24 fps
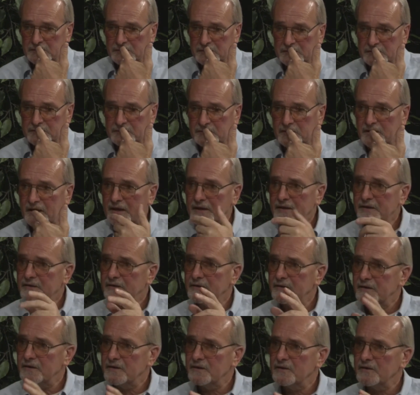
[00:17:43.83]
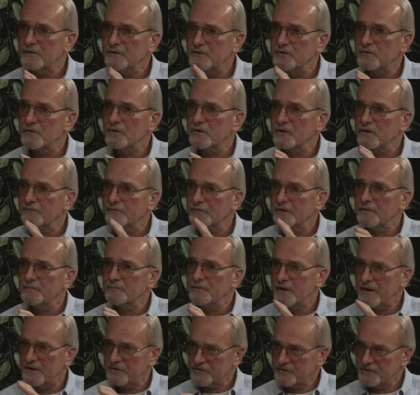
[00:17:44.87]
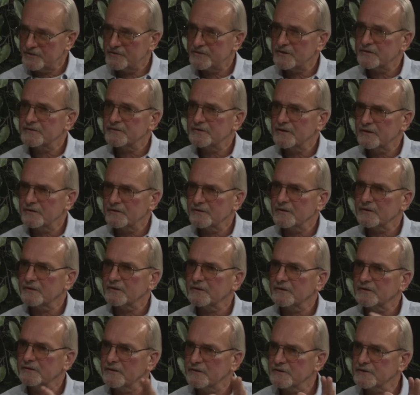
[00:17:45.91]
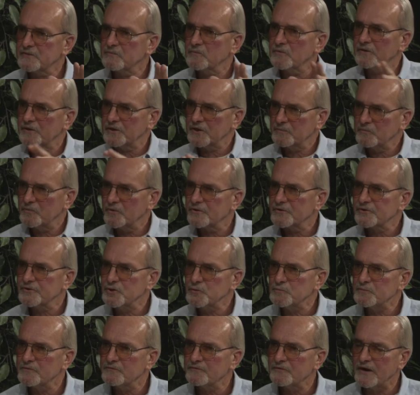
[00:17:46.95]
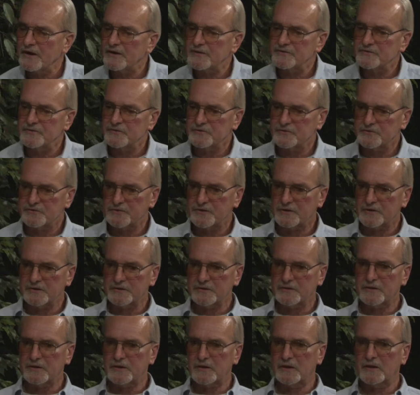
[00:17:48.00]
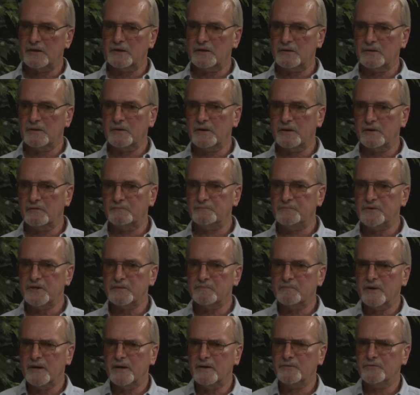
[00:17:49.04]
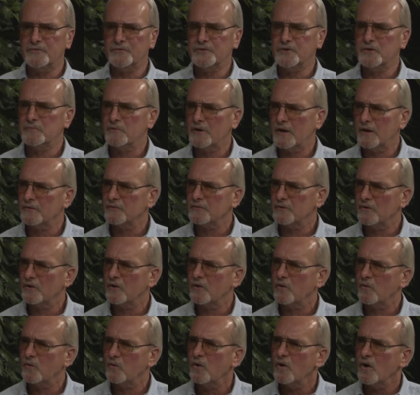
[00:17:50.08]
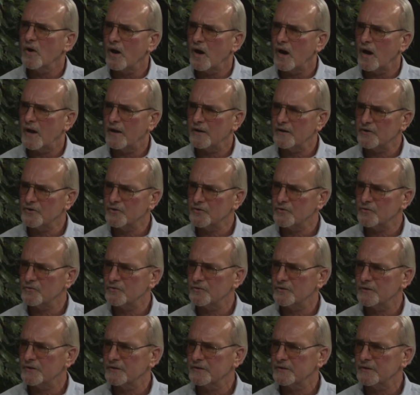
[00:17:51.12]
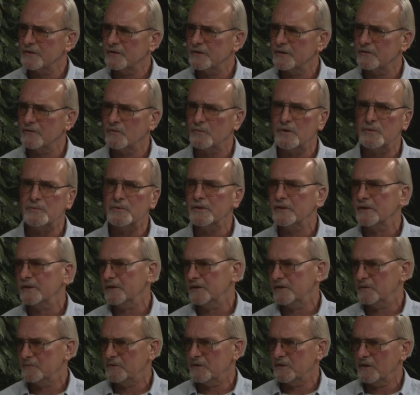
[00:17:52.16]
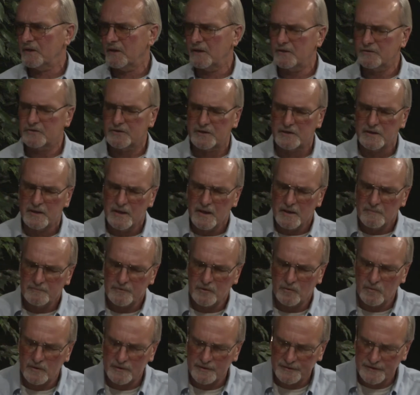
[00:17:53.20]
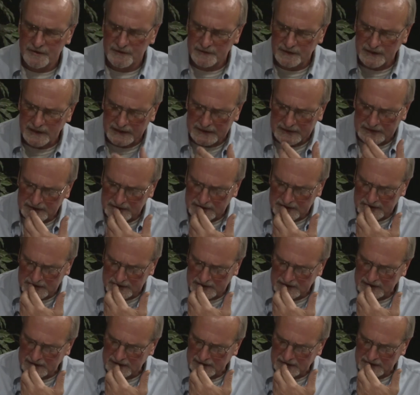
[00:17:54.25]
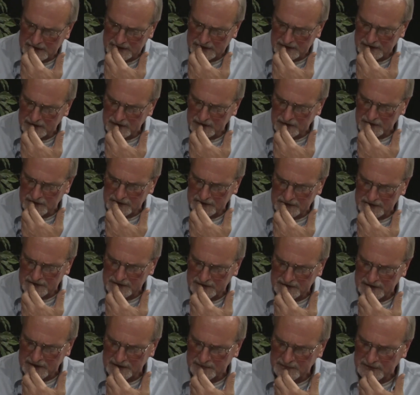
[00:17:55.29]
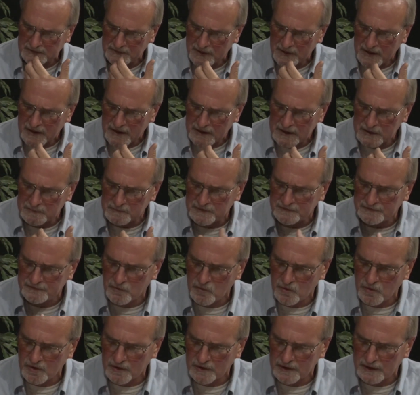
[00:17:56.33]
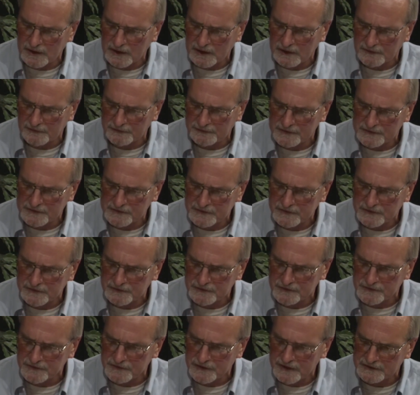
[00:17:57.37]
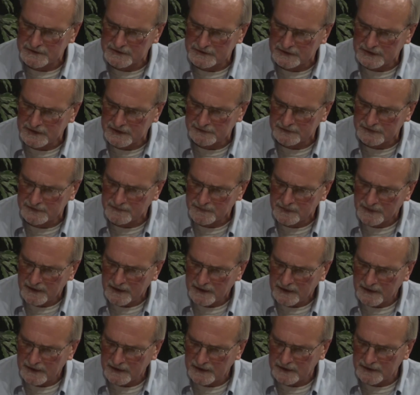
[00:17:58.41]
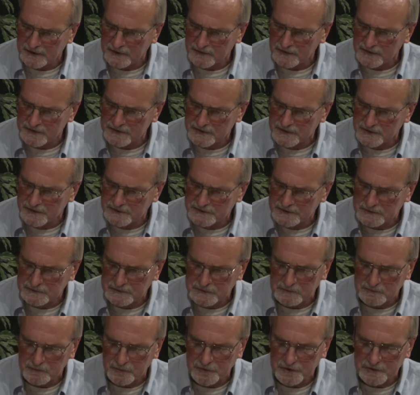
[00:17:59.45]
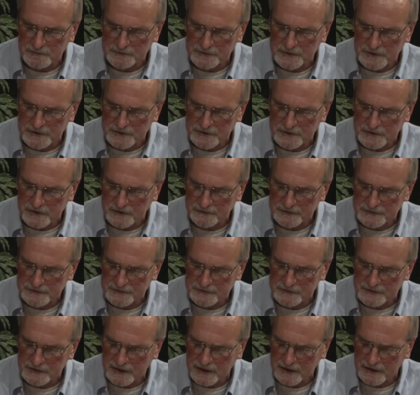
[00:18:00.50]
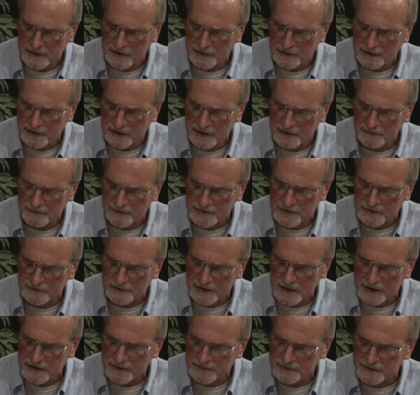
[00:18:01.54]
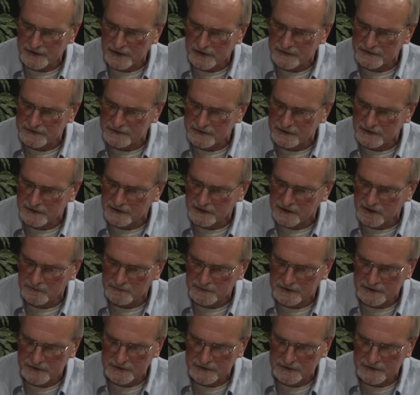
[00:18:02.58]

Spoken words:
delighted to hear your very passionate, as I say, articulate testimony at the Board of Supervisors that kind of piqued my interest about, you know, an issue that we really need to be engaged in. But one thing that I did notice is said that before fiscal year 2011, U.S. Customs and Border Protection officers encountered an average of 8,000 unaccompanied